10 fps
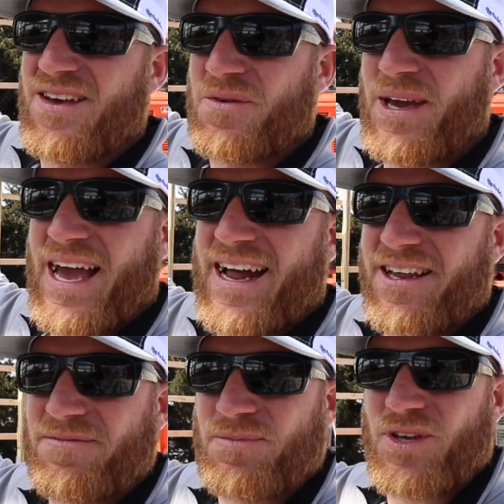We got
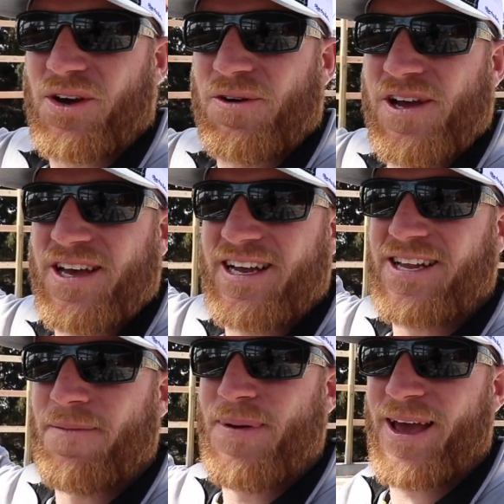it, so it's
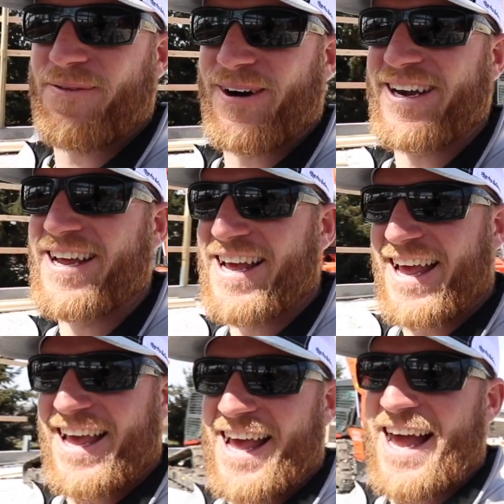a big one.
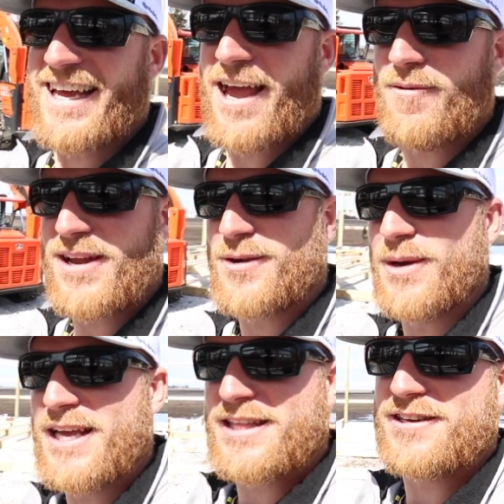I can't wait till we
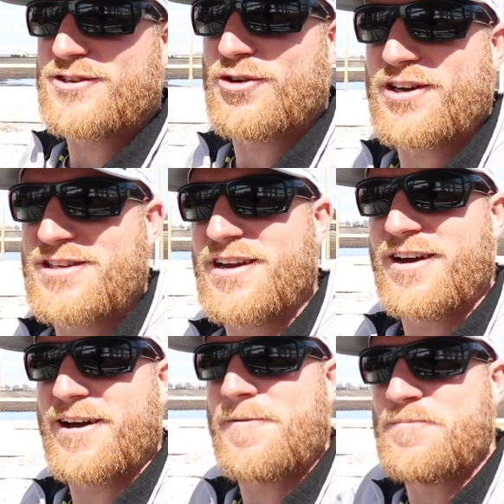get this truss
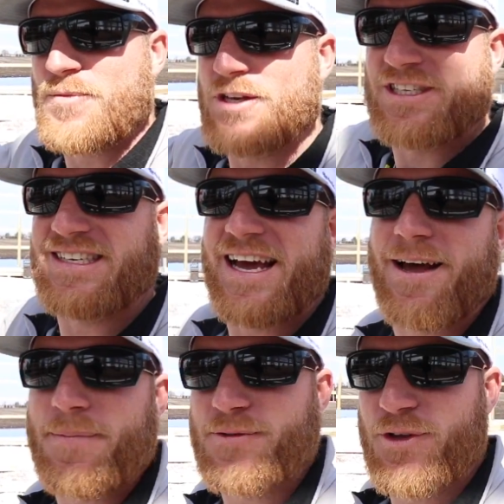uh, set
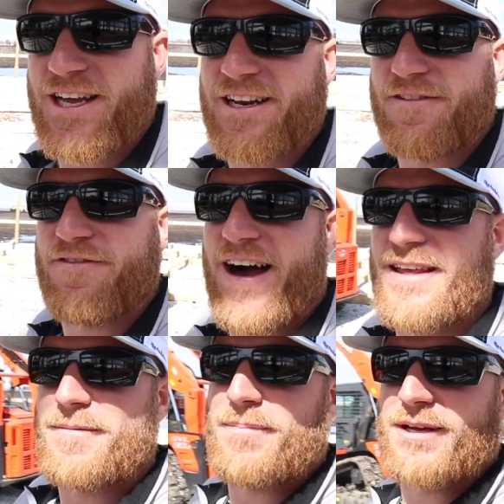up. It's really gonna
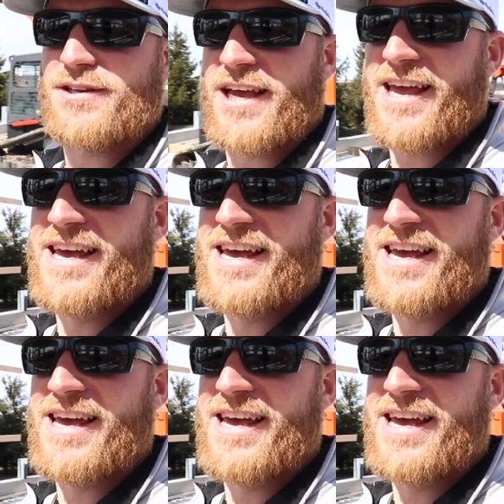define the building.